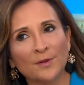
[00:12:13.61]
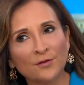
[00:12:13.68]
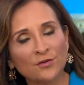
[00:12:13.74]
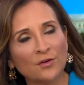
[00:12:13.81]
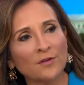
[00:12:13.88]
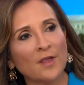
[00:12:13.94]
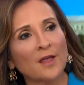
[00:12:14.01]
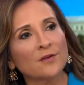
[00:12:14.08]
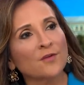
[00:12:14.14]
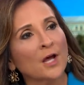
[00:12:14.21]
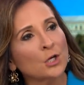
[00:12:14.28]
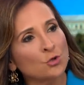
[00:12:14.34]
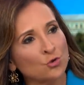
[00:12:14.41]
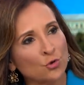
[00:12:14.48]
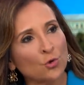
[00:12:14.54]
There's a lot of
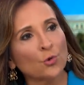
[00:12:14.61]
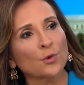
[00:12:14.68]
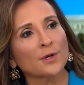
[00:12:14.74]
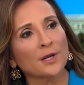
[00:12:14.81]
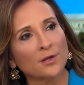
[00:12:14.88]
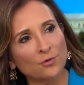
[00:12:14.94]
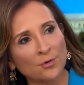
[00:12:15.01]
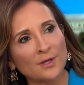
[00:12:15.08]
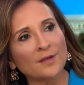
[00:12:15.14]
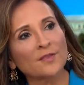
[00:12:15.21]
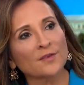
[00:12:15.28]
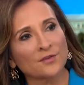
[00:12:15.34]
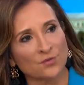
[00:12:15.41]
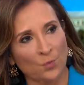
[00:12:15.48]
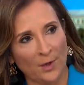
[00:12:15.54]
undercurrent underneath
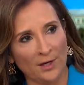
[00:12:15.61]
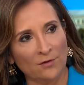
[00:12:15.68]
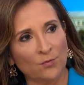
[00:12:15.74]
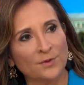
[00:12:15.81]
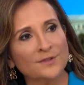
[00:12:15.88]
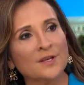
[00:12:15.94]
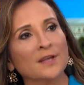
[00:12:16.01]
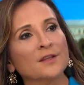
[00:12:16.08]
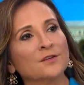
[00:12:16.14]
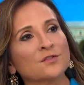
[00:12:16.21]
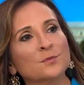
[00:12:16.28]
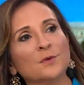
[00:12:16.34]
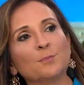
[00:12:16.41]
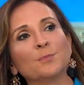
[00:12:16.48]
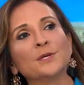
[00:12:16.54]
this wave. We say this is
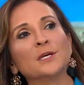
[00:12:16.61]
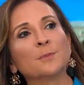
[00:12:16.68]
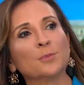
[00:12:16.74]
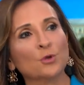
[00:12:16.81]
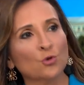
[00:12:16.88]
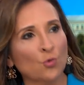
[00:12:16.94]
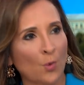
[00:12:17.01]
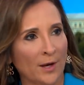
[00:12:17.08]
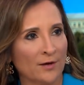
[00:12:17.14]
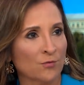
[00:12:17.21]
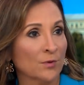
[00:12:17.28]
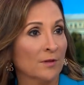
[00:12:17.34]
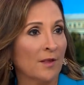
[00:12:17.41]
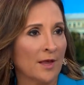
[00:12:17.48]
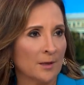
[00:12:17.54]
the big blue wave
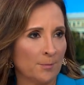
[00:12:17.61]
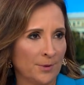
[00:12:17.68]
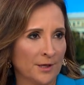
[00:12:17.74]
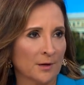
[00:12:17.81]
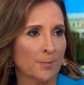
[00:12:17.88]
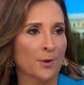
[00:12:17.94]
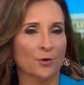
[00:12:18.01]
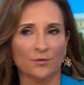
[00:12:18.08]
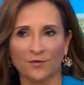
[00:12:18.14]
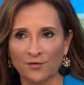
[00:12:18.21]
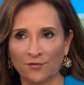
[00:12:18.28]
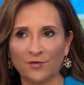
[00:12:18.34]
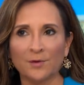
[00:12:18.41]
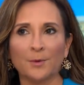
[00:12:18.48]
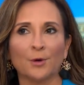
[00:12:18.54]
with a lot of pink boats,
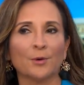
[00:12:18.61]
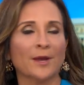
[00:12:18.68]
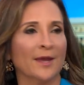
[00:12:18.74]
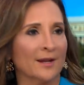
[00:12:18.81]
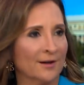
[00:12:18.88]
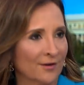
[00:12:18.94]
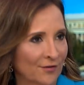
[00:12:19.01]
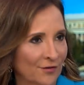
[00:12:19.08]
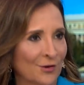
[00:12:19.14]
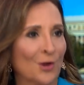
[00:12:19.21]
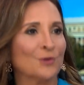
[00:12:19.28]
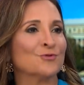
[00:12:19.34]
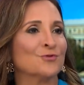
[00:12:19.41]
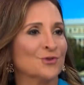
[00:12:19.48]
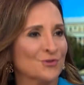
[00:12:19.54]
the female candidates, the
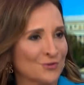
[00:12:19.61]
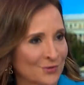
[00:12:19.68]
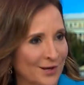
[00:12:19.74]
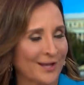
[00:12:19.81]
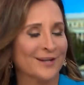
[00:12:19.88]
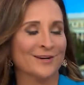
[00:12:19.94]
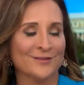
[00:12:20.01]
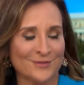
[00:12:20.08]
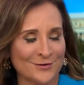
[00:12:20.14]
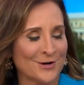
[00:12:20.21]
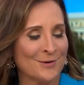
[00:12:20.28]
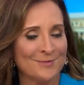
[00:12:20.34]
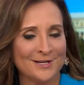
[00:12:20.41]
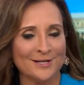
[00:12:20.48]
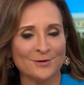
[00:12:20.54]
non-traditional candidates that
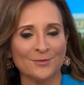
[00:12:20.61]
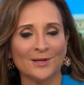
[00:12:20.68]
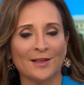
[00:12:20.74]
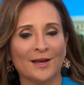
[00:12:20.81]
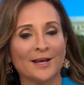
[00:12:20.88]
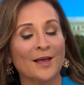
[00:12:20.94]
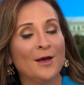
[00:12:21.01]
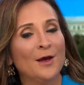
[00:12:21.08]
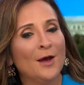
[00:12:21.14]
are coming in, we like.